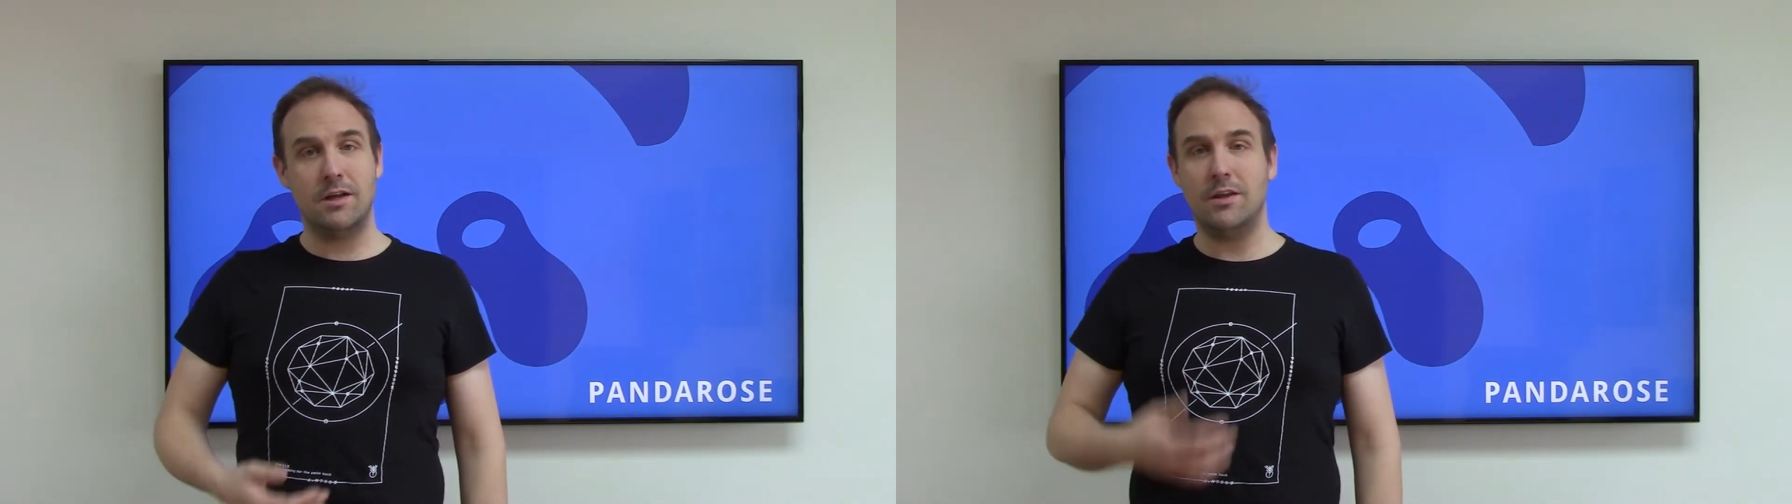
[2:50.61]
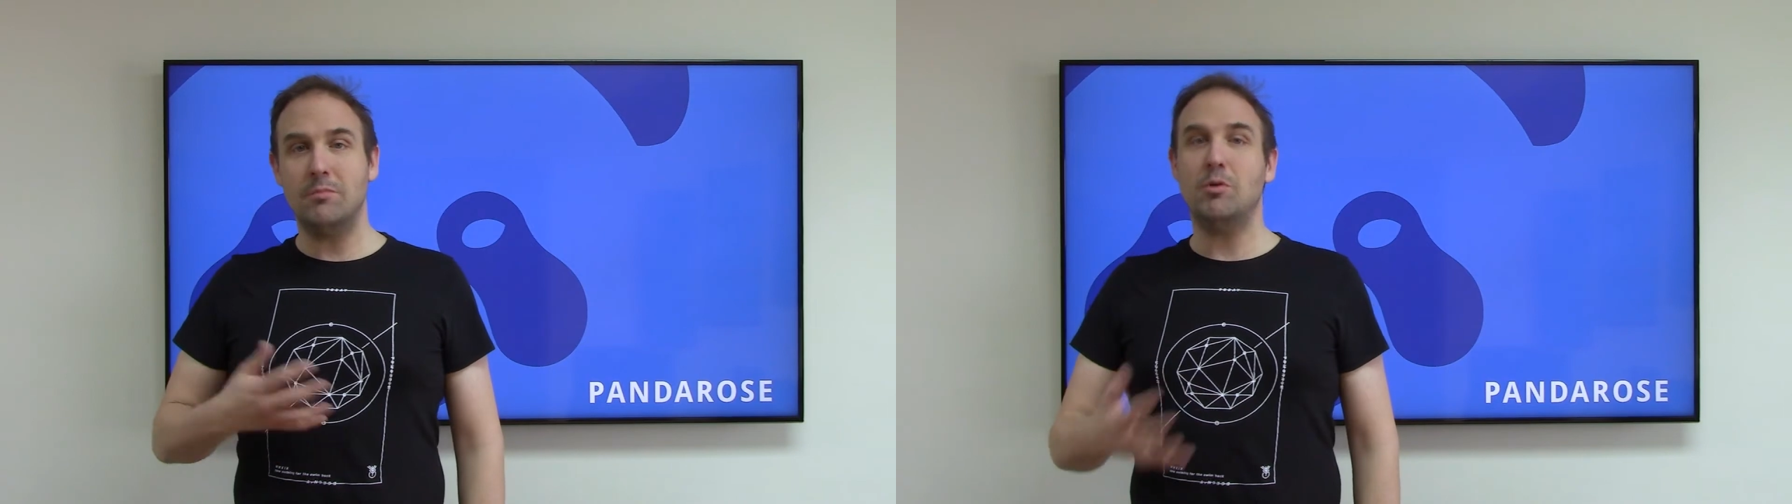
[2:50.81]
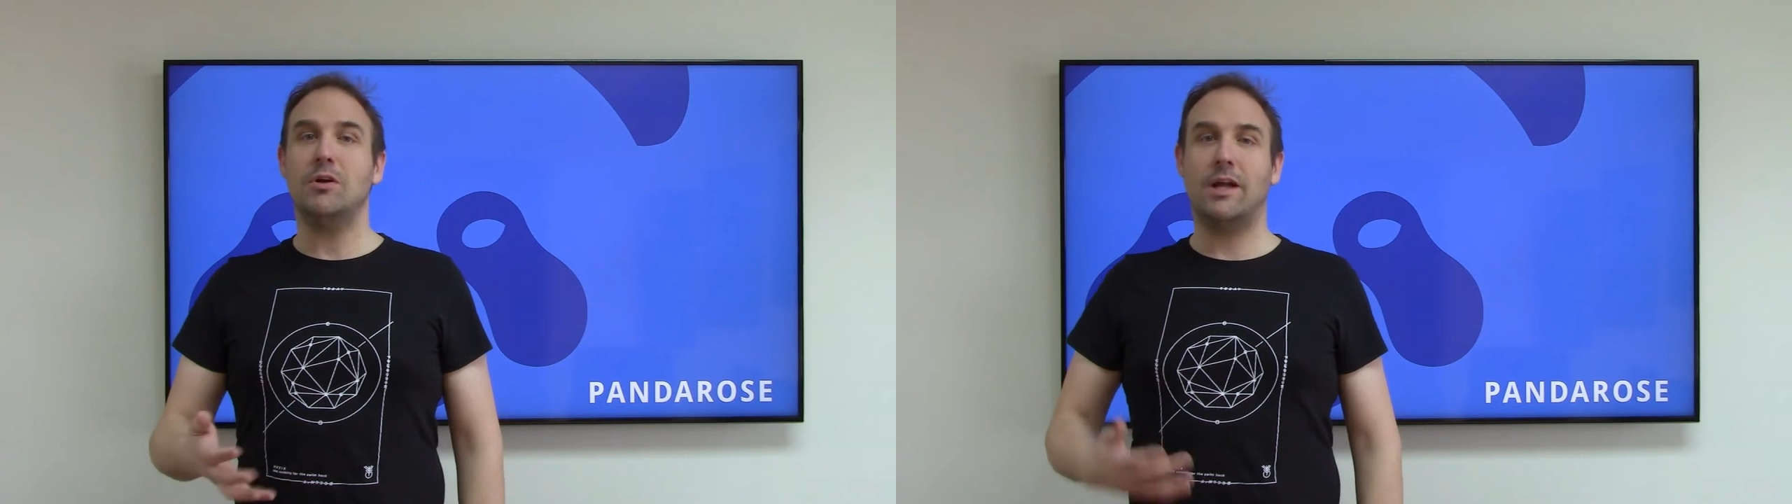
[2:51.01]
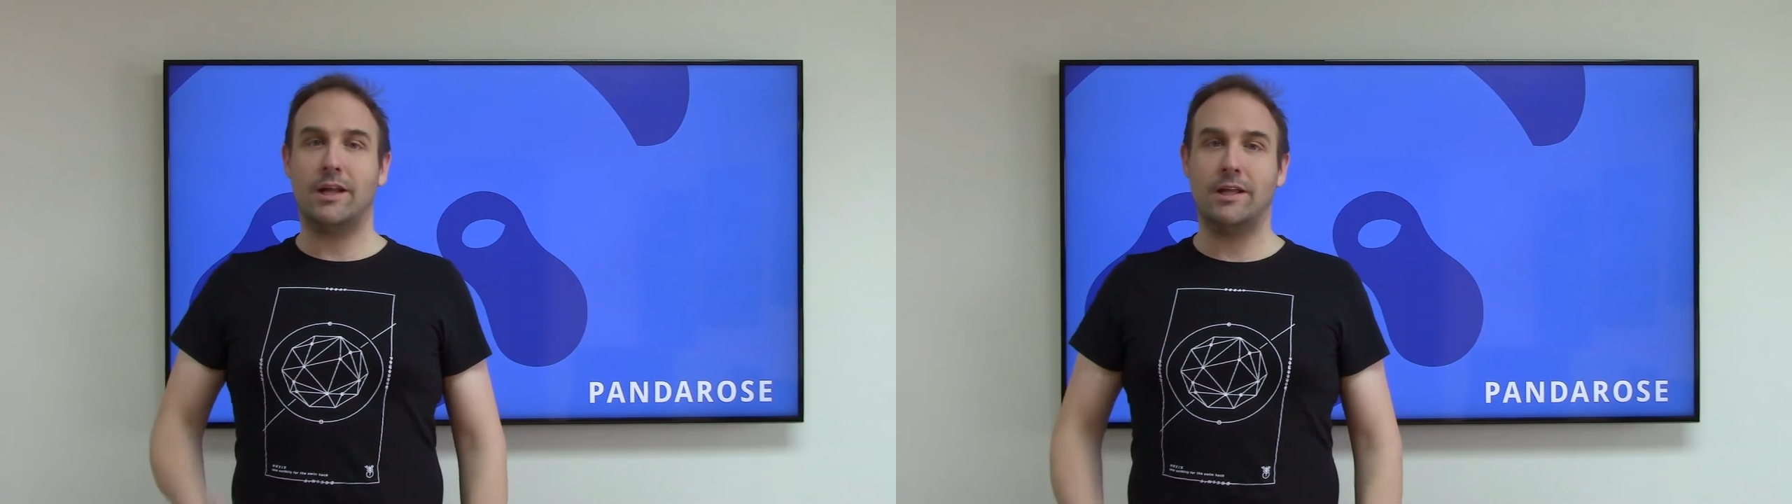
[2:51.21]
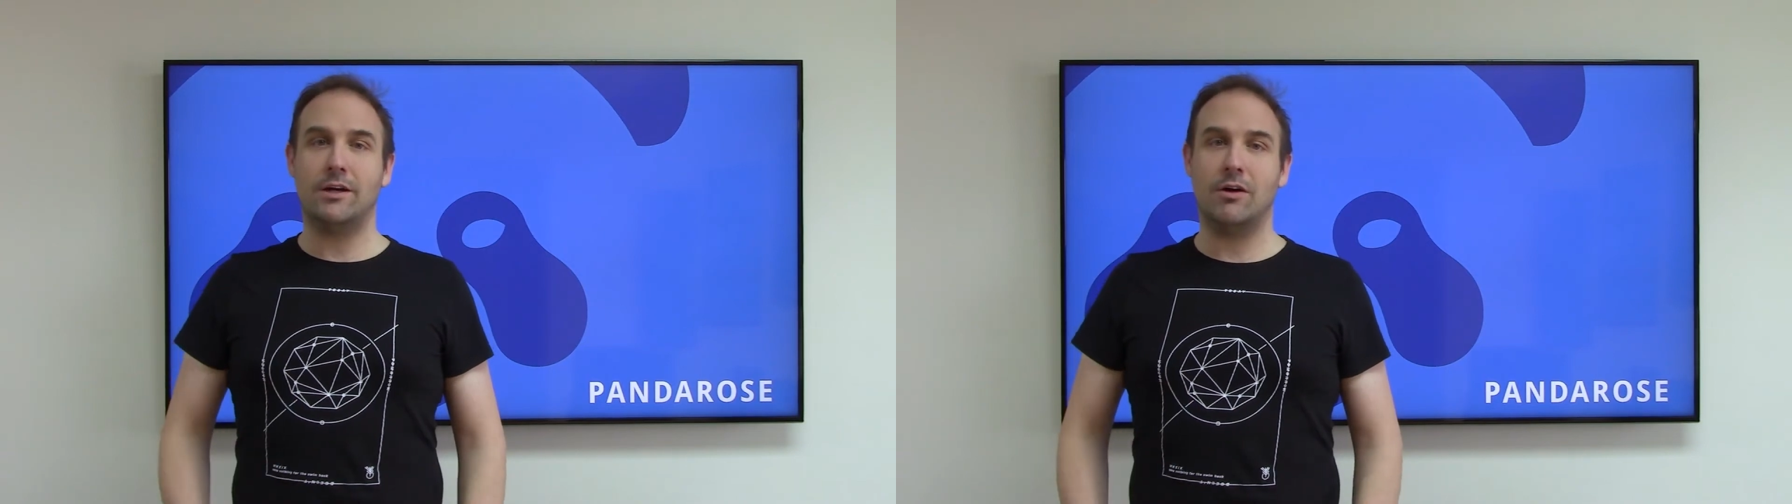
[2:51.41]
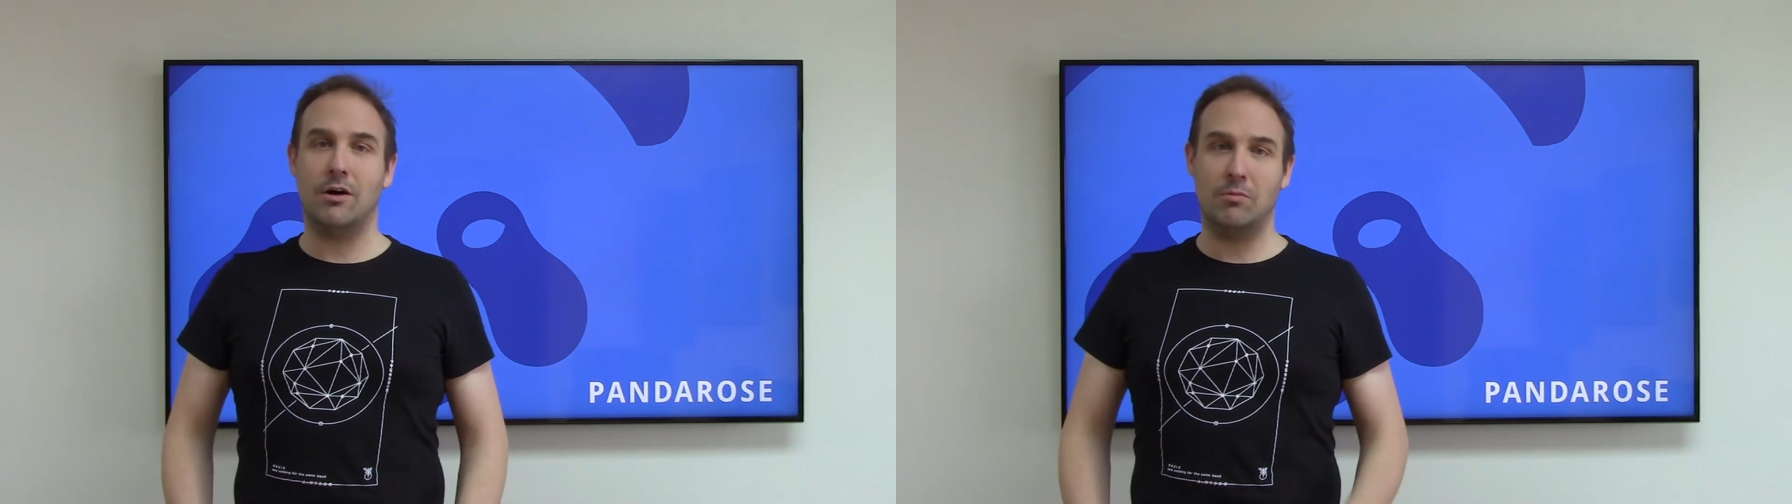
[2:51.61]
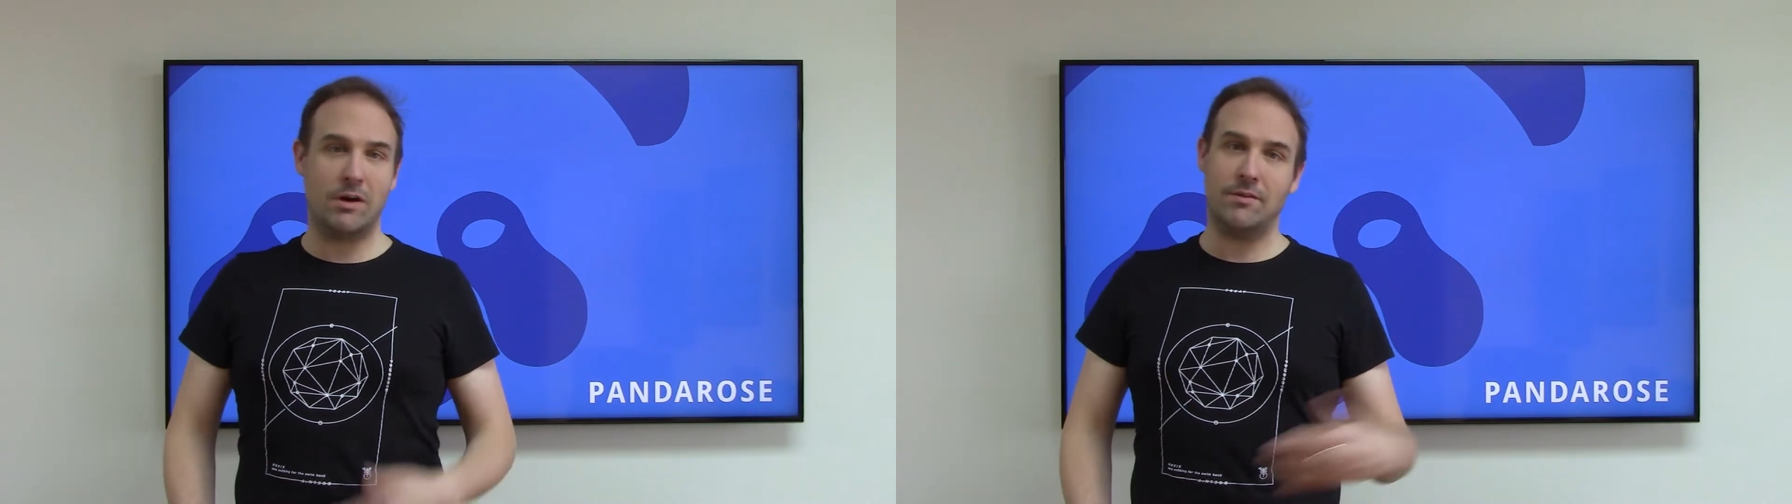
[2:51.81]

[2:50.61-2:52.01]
they're more likely to call one